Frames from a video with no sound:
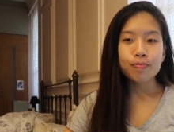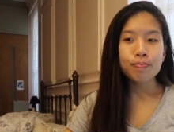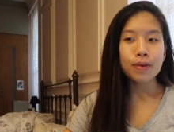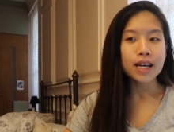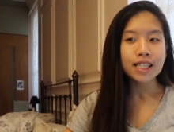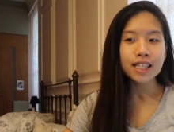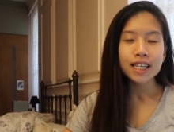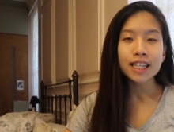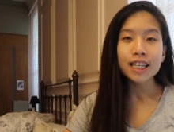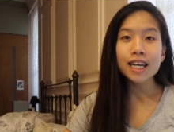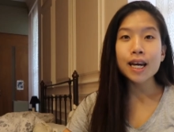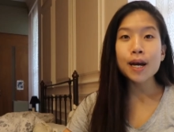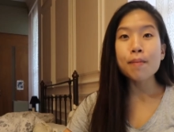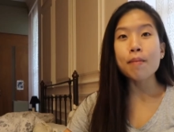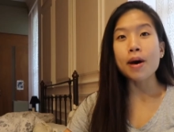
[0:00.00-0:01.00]

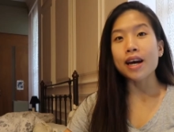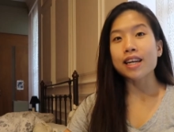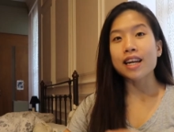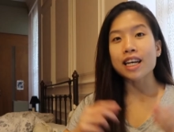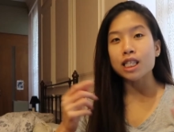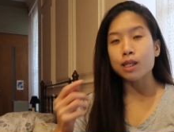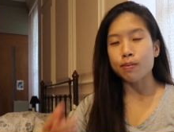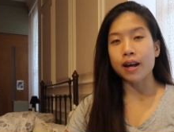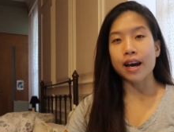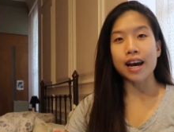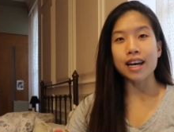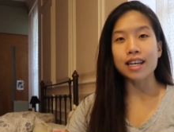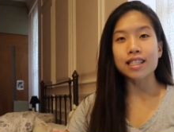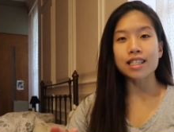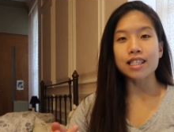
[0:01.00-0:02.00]
basically my next
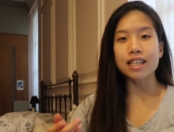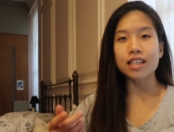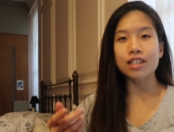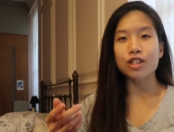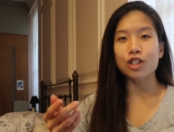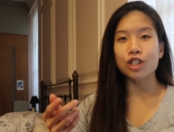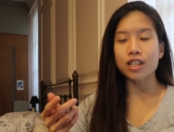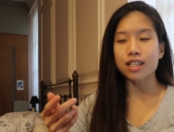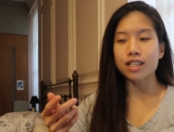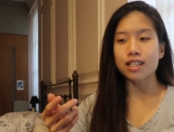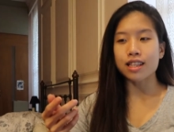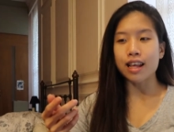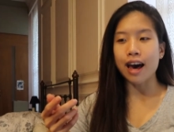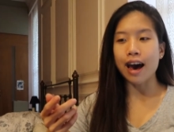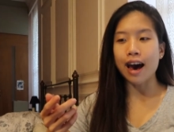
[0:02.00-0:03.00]
plans is
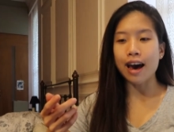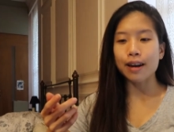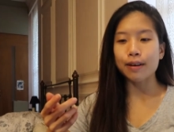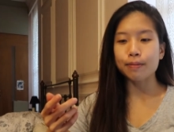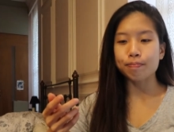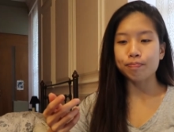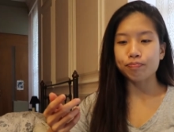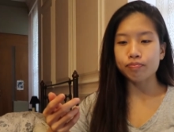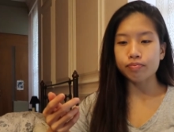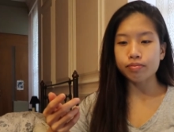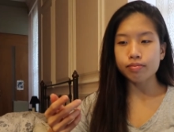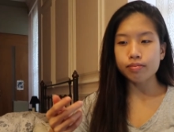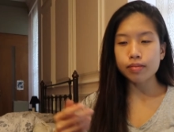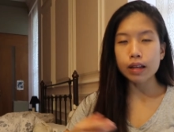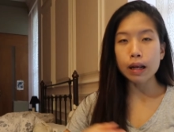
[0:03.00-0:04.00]
just that
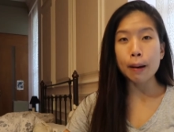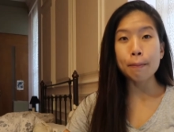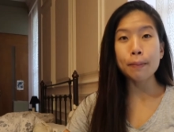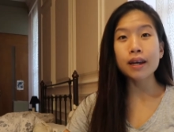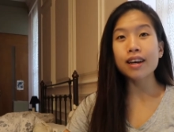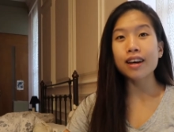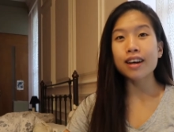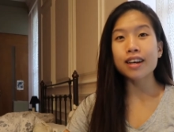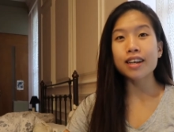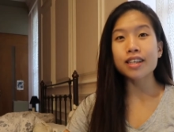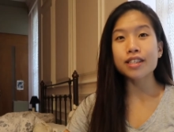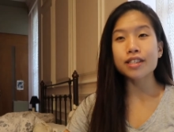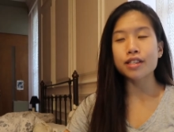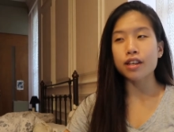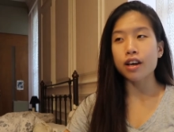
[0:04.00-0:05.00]

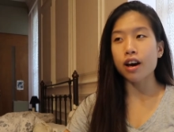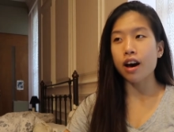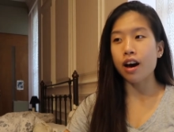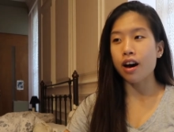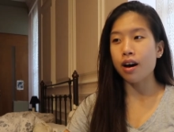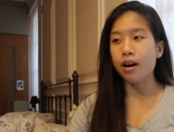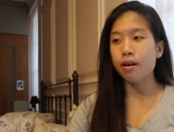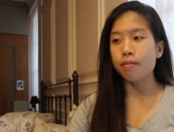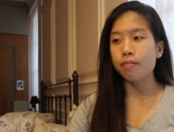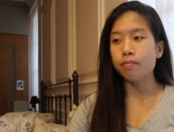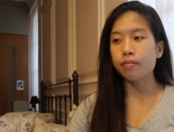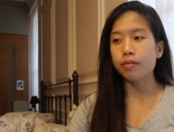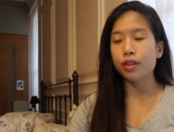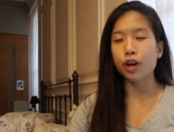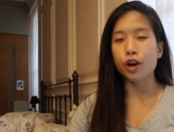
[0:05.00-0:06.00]
because
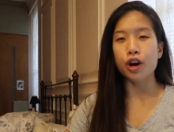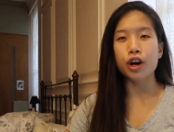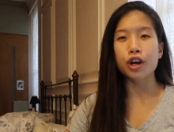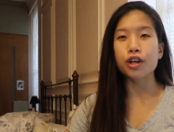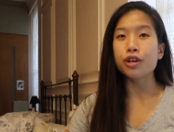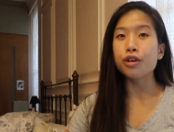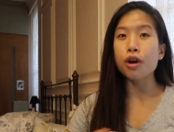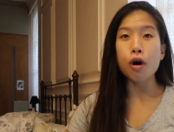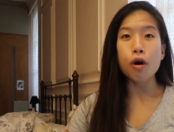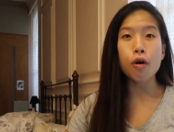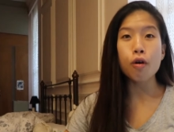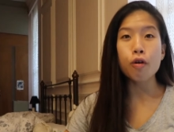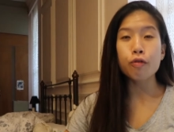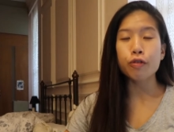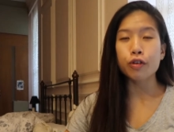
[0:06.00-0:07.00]
um, there are
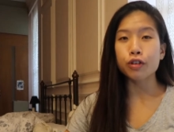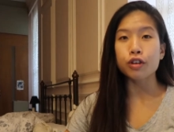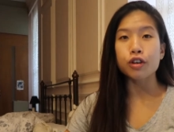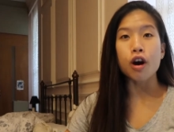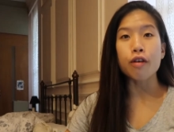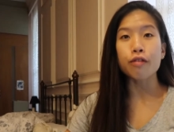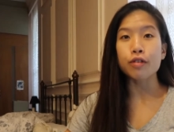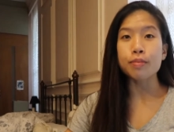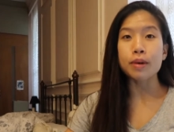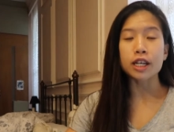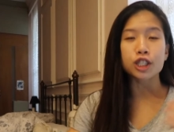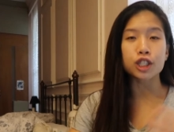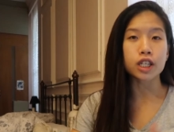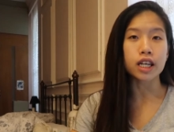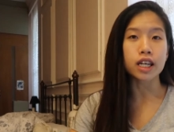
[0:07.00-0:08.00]
no further
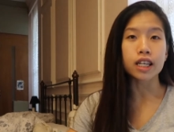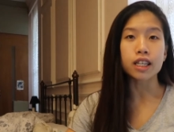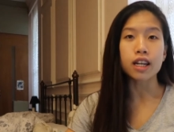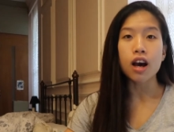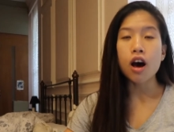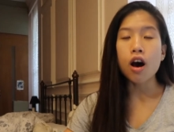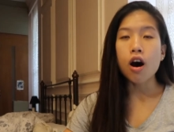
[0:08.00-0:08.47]
confirmation